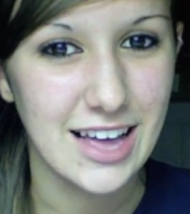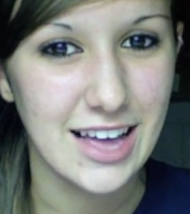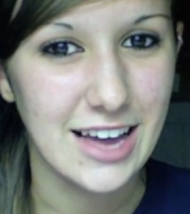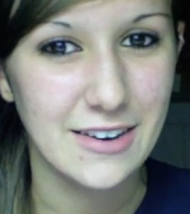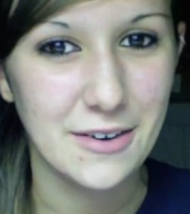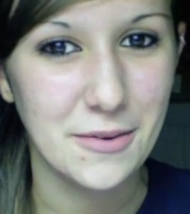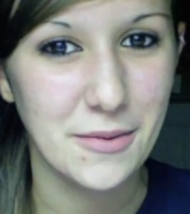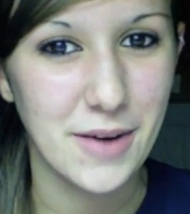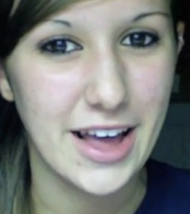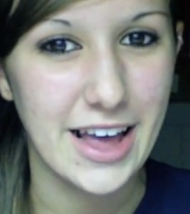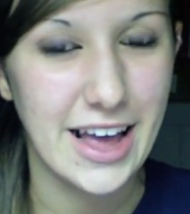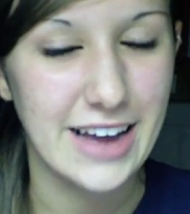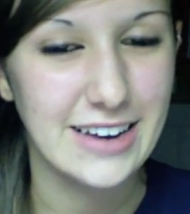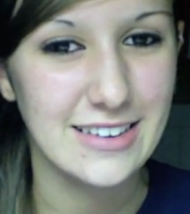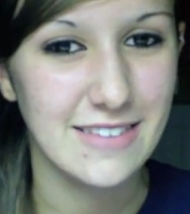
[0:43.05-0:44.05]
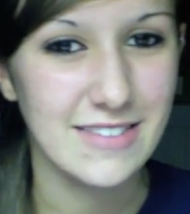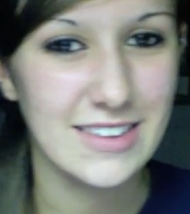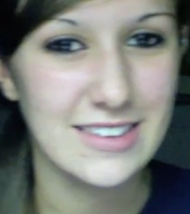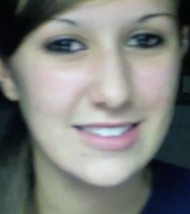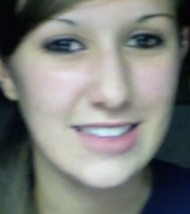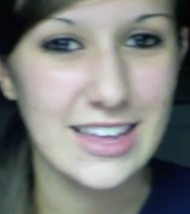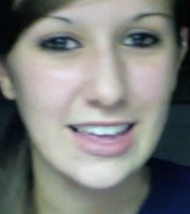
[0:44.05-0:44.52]
I don't know why, I just have
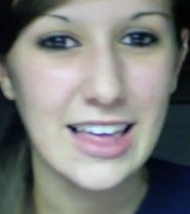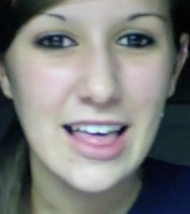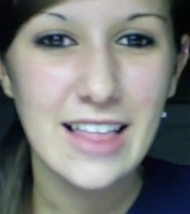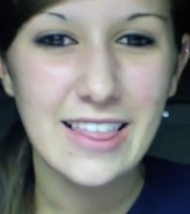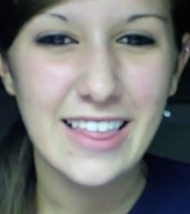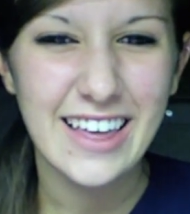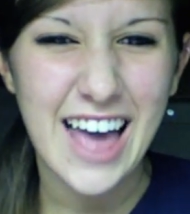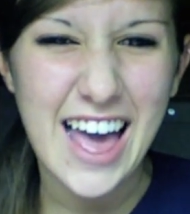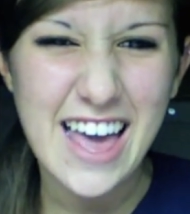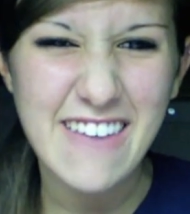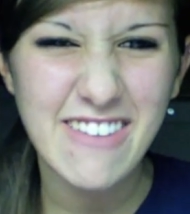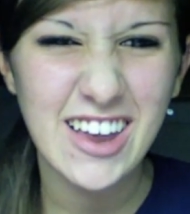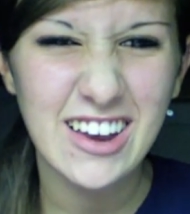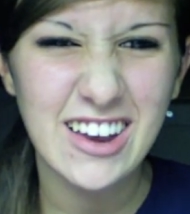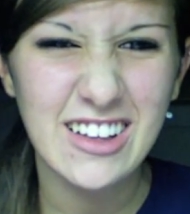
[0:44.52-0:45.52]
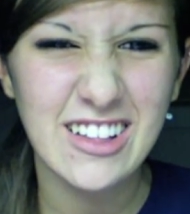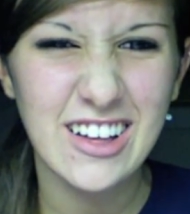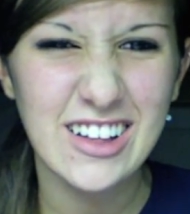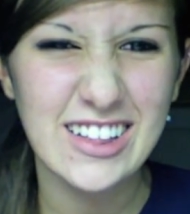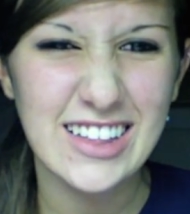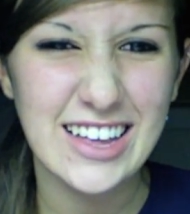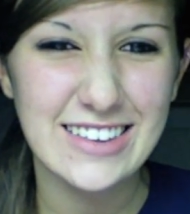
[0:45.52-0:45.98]
this thing. Like, I have 8
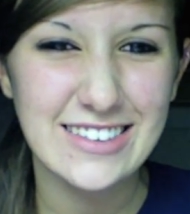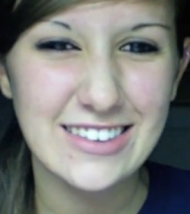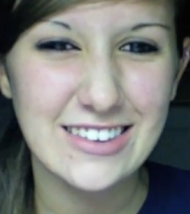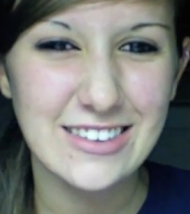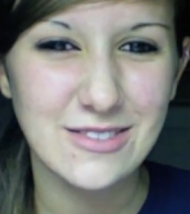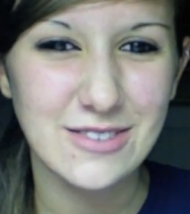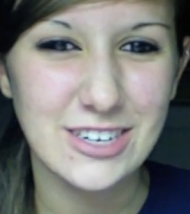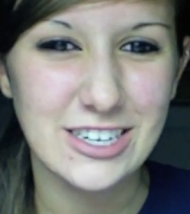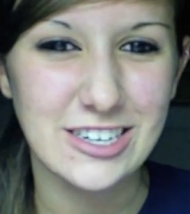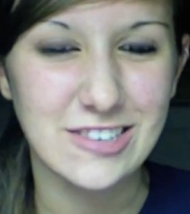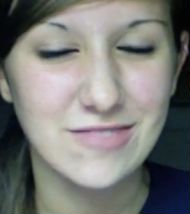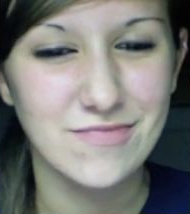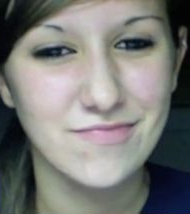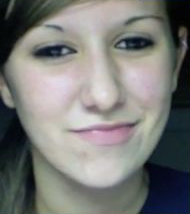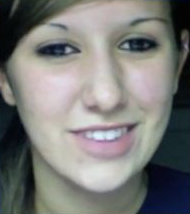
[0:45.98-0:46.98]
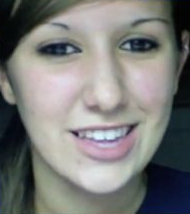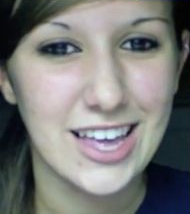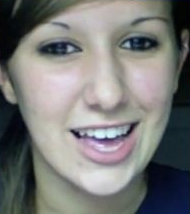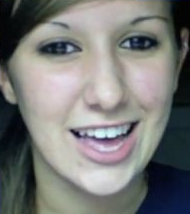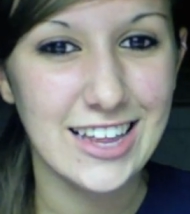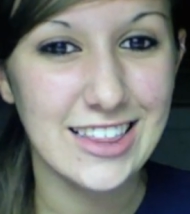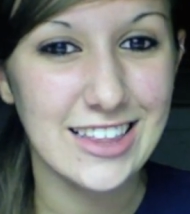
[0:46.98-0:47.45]
o'clock classes, which
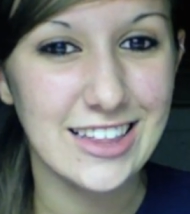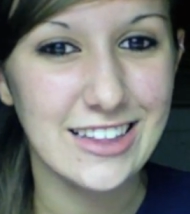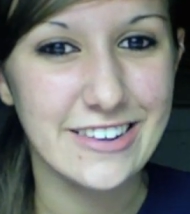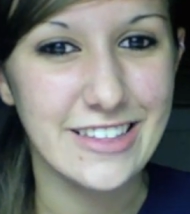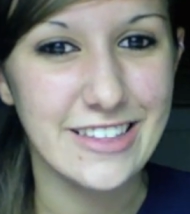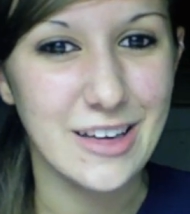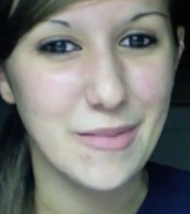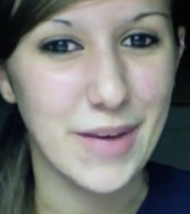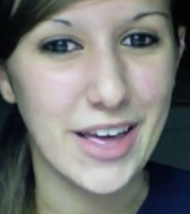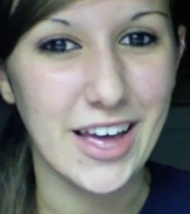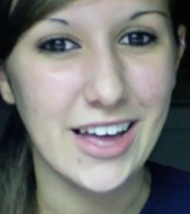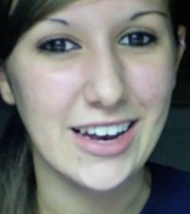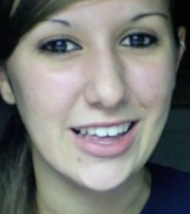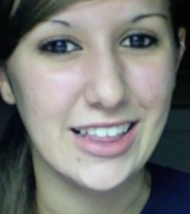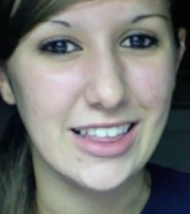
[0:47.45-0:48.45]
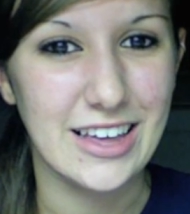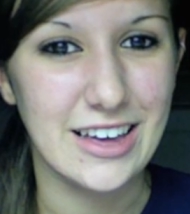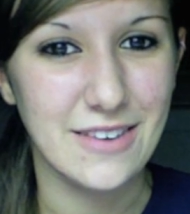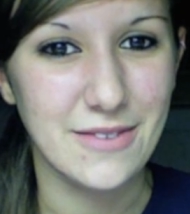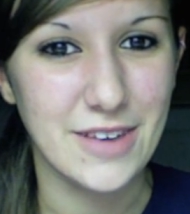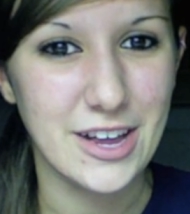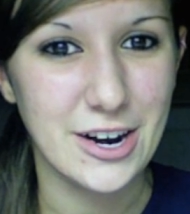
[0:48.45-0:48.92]
I didn't think they were that bad. Like,
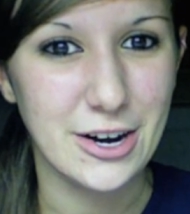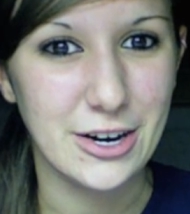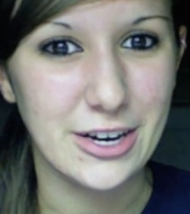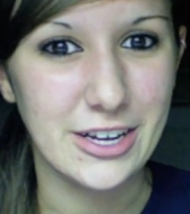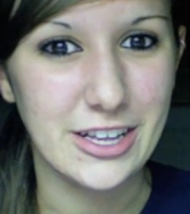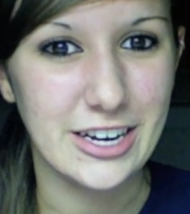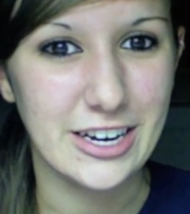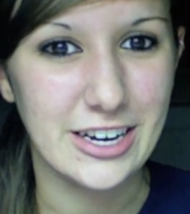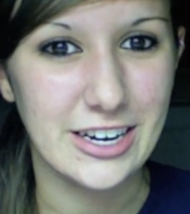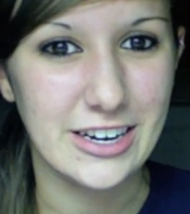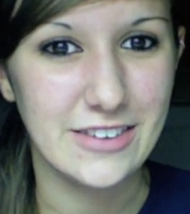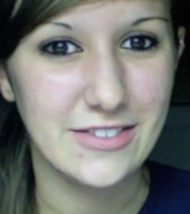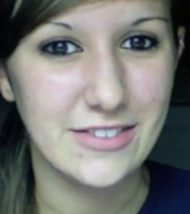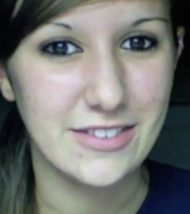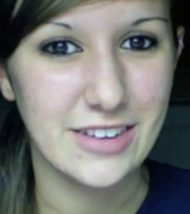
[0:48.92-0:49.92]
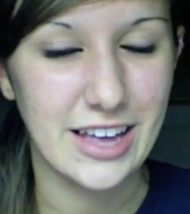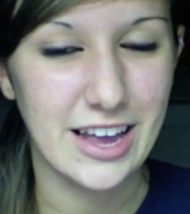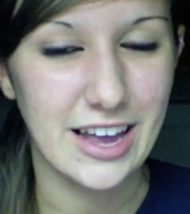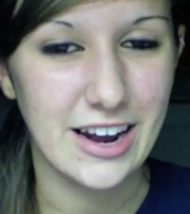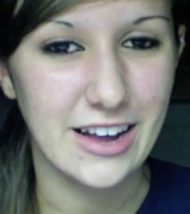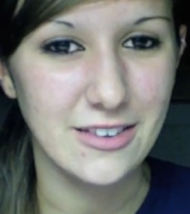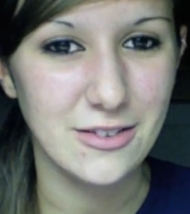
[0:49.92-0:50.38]
they we had earlier, like
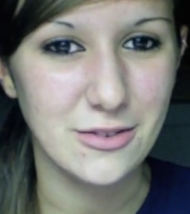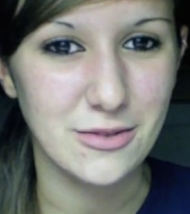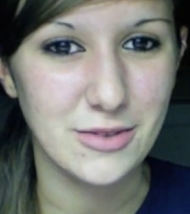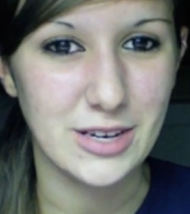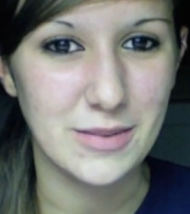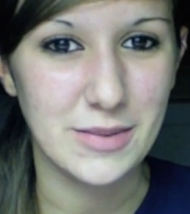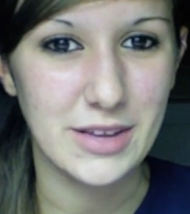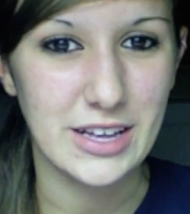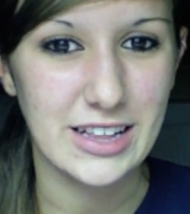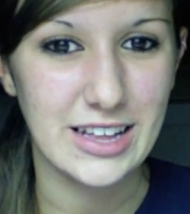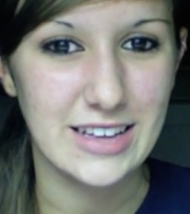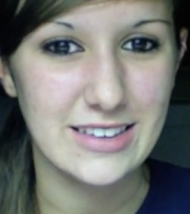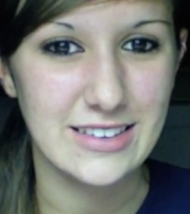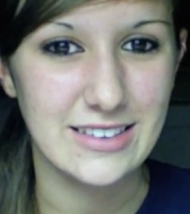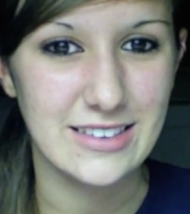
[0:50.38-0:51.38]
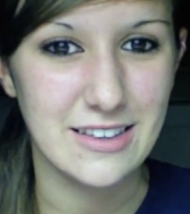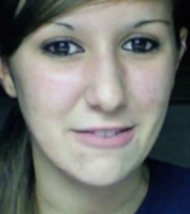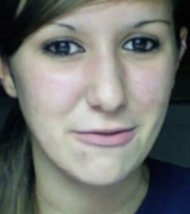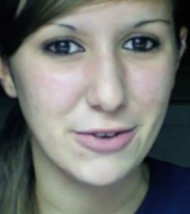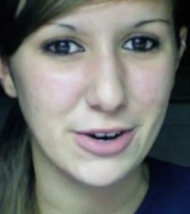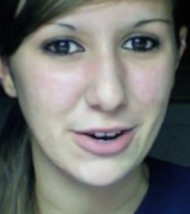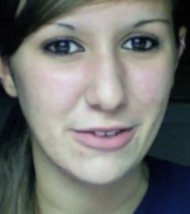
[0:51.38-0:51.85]
at high school, we had to be at class at
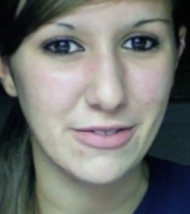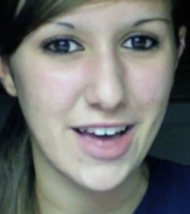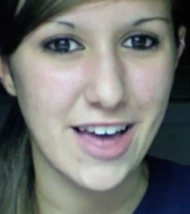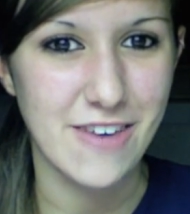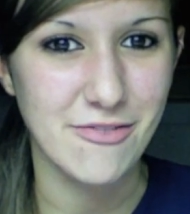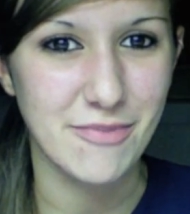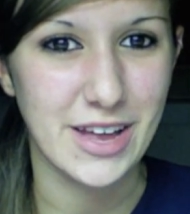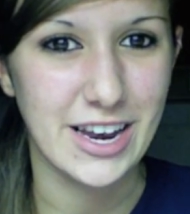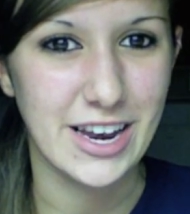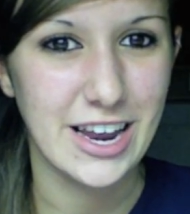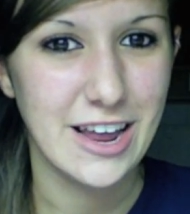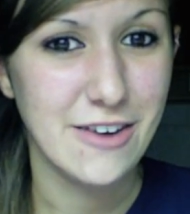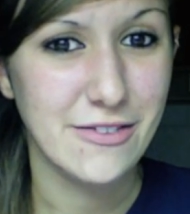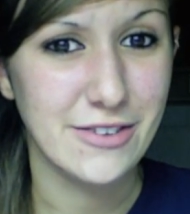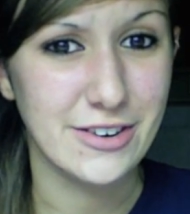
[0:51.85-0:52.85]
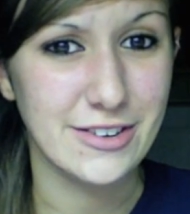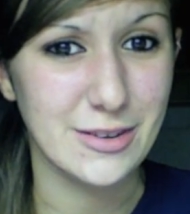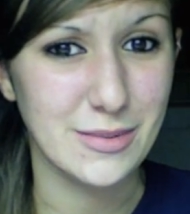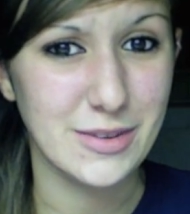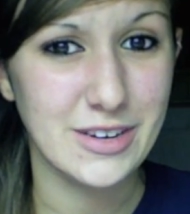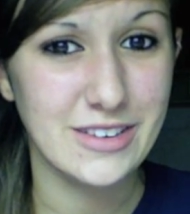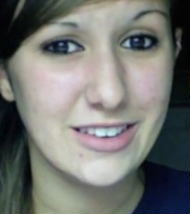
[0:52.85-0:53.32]
7.45, but for
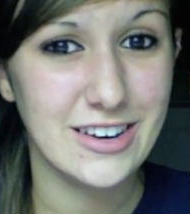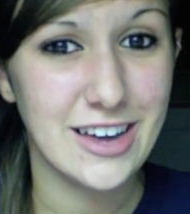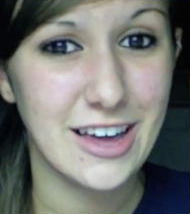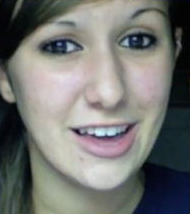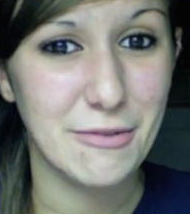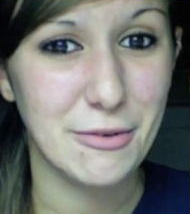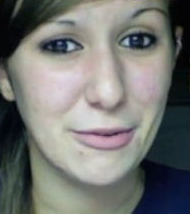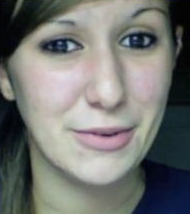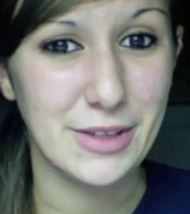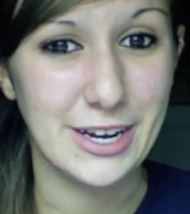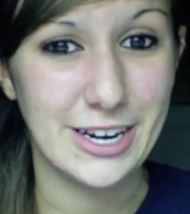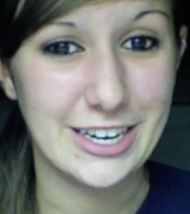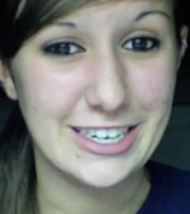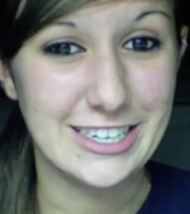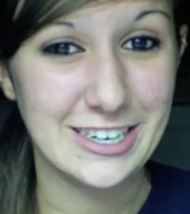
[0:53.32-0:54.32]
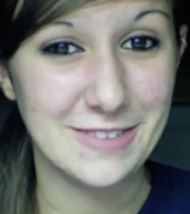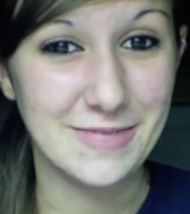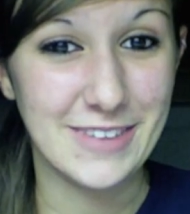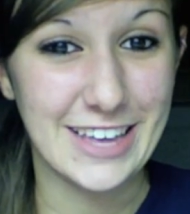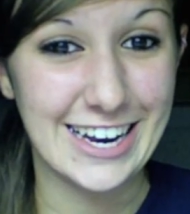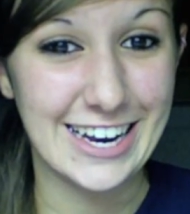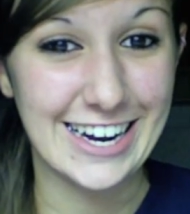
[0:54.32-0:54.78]
some reason, I have a really hard
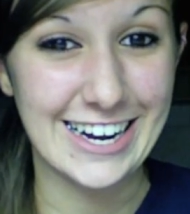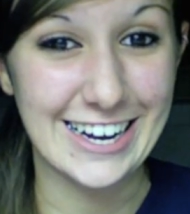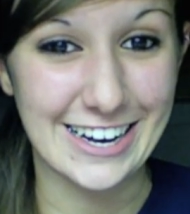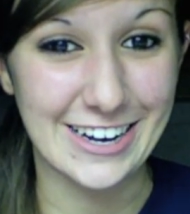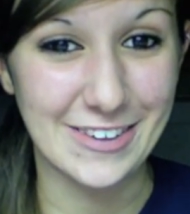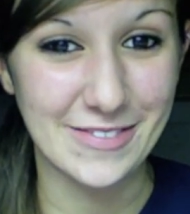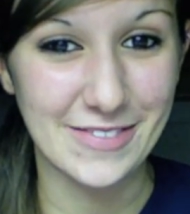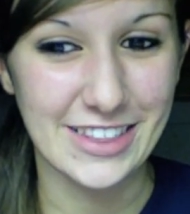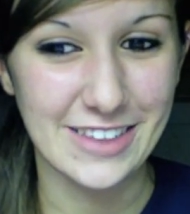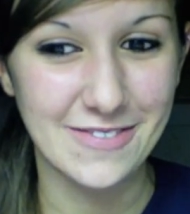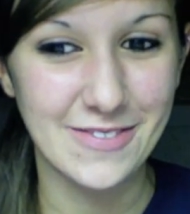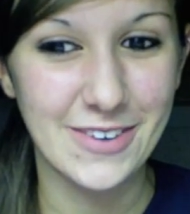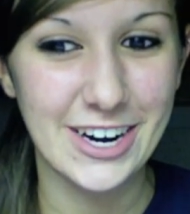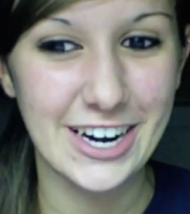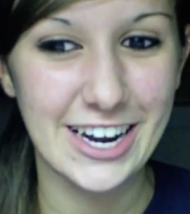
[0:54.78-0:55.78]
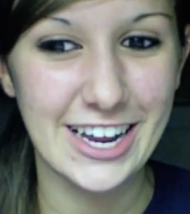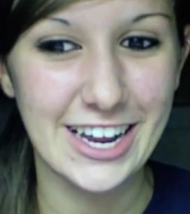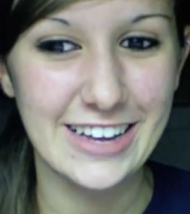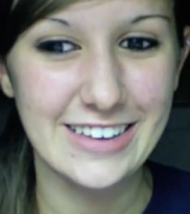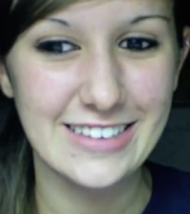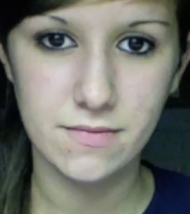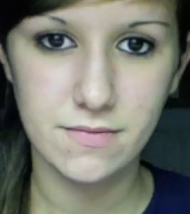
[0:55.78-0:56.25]
time getting up in the
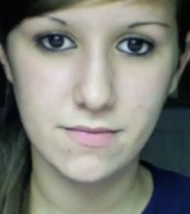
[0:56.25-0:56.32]
morning.